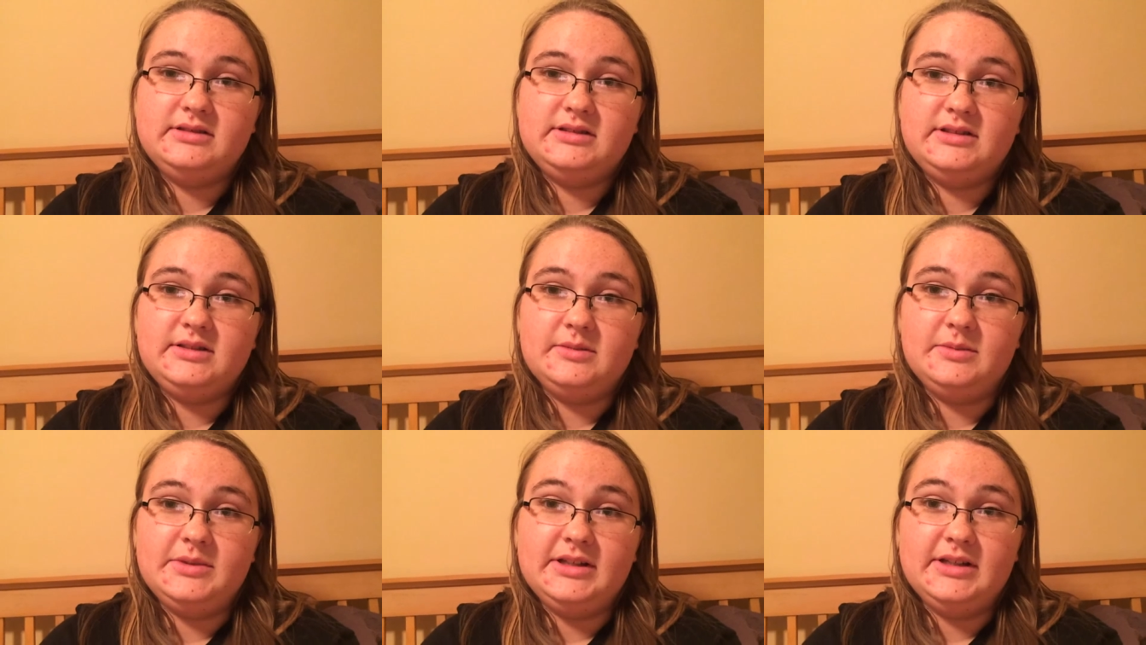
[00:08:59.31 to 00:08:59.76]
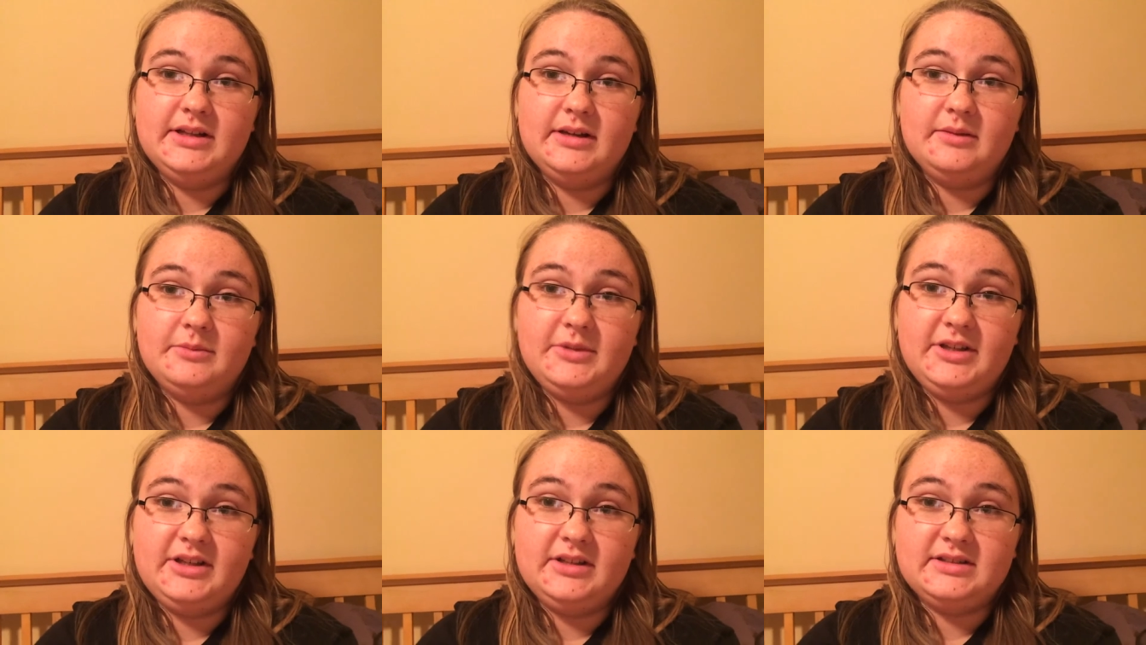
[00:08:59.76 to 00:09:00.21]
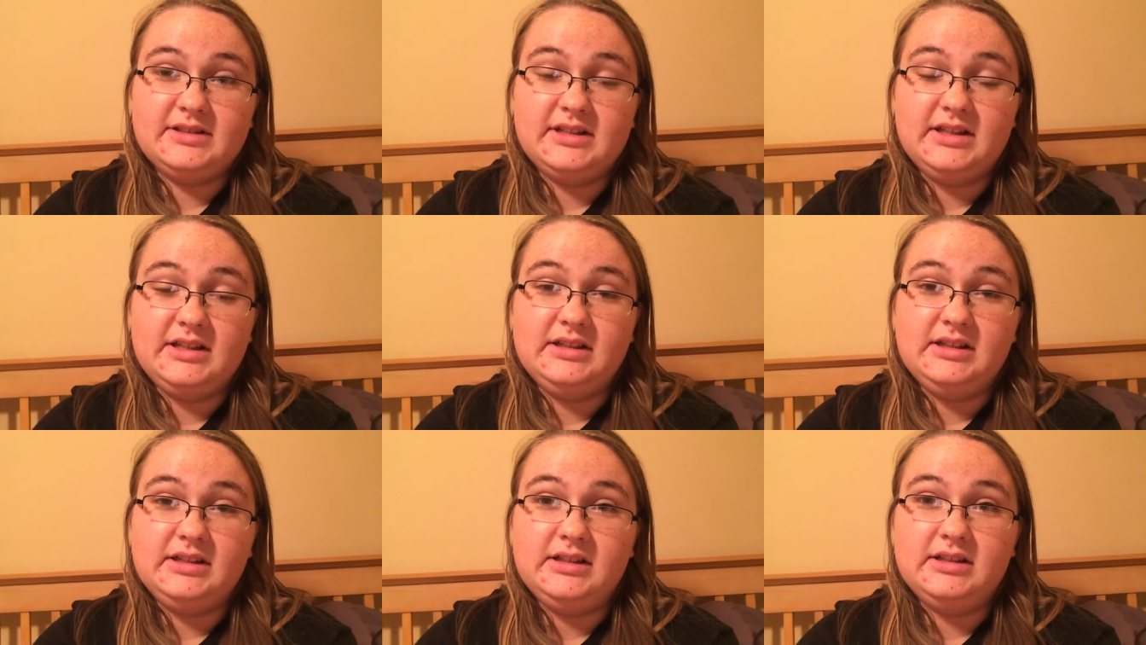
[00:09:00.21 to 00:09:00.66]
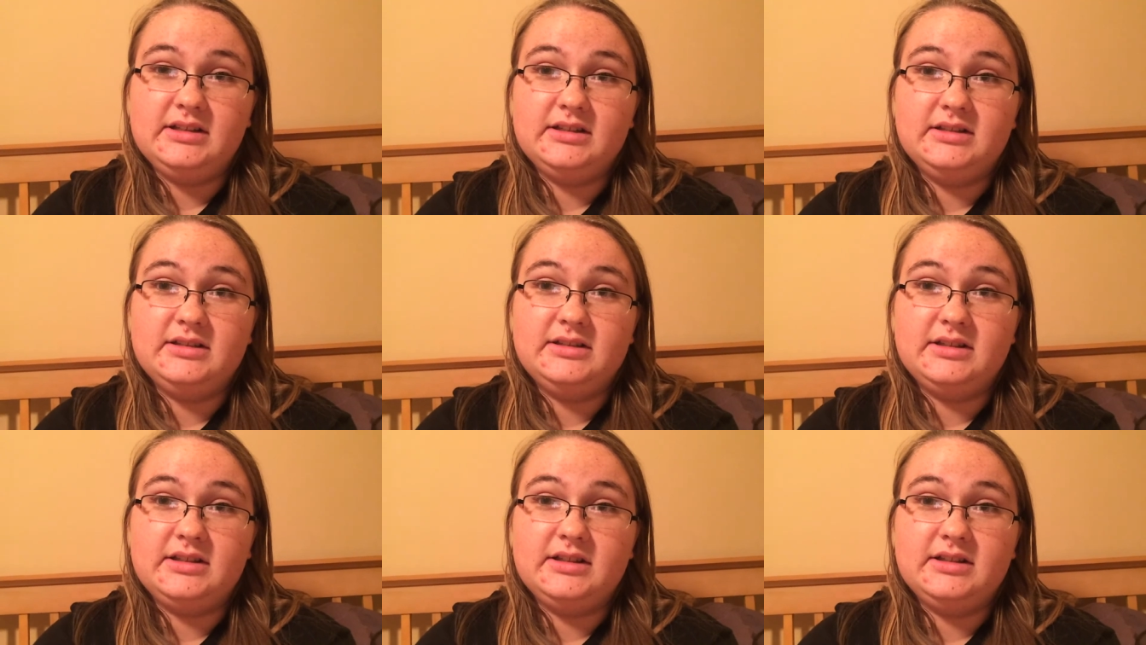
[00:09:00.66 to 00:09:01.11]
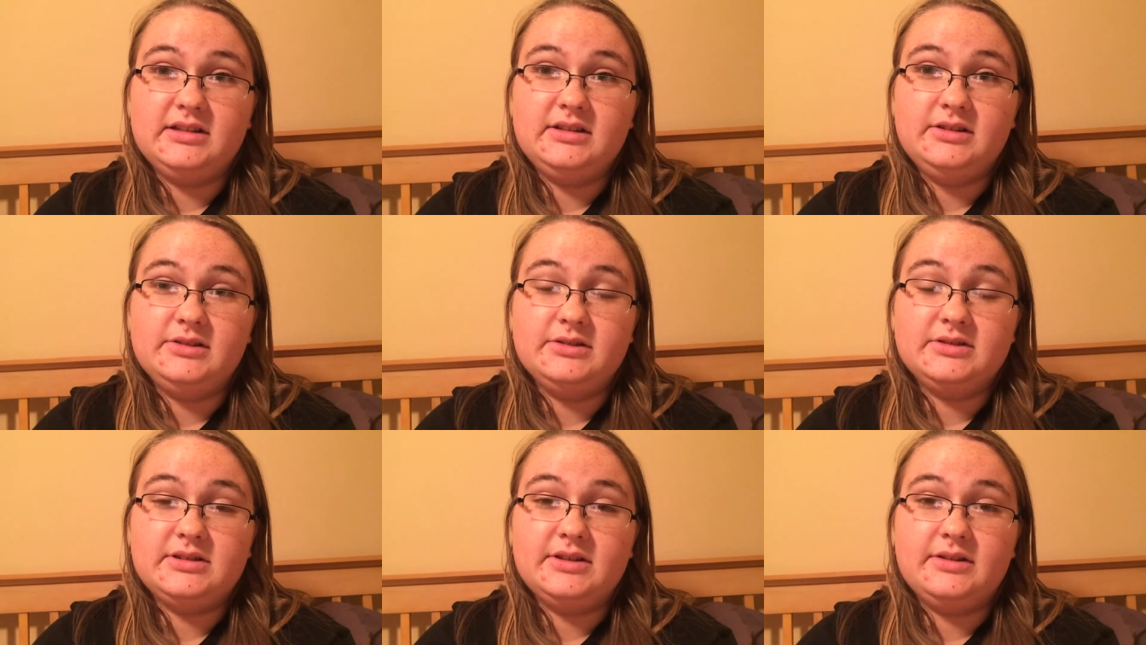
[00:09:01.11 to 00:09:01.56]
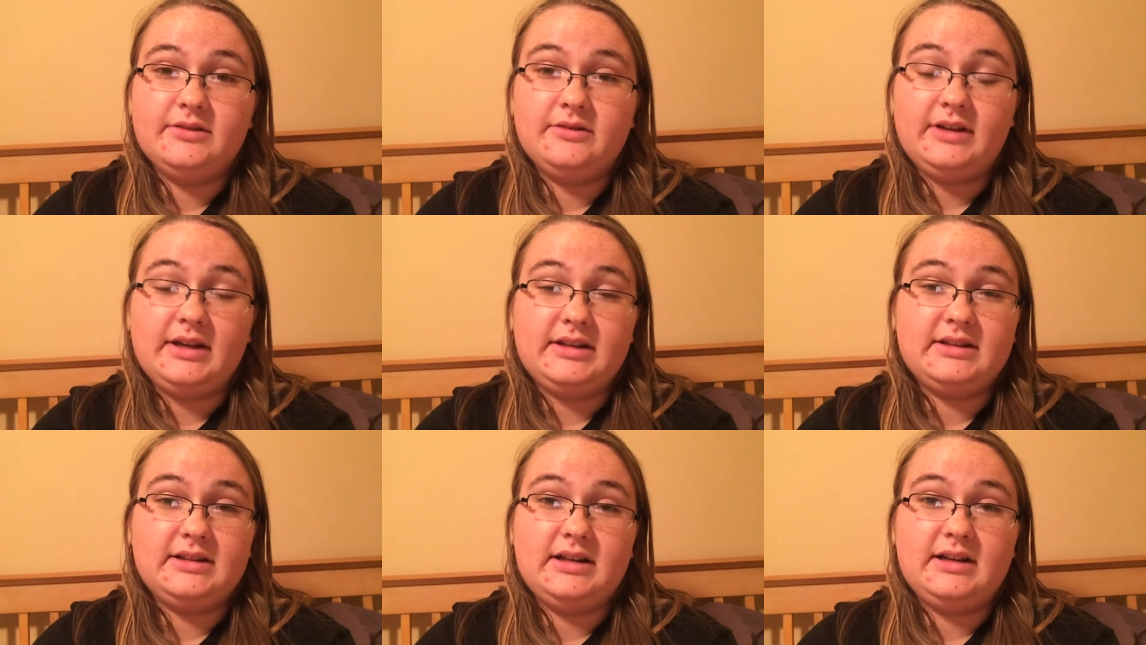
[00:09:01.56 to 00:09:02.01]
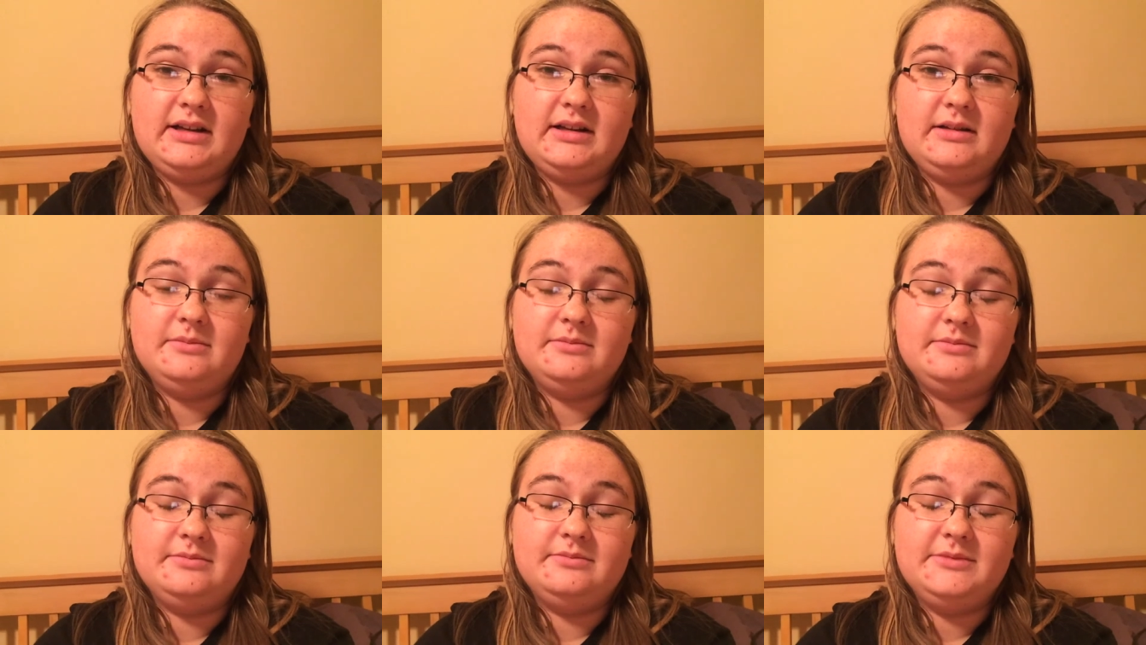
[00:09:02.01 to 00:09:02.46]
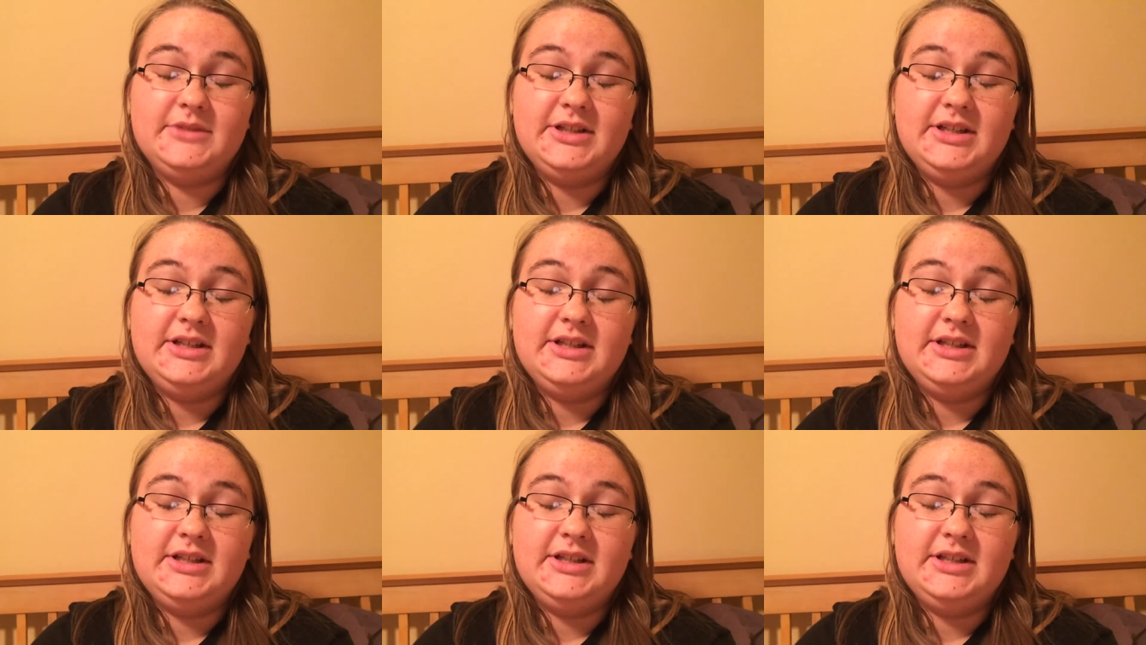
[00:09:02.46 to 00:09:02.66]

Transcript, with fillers: to be done because they needed to get used to the fact that I'm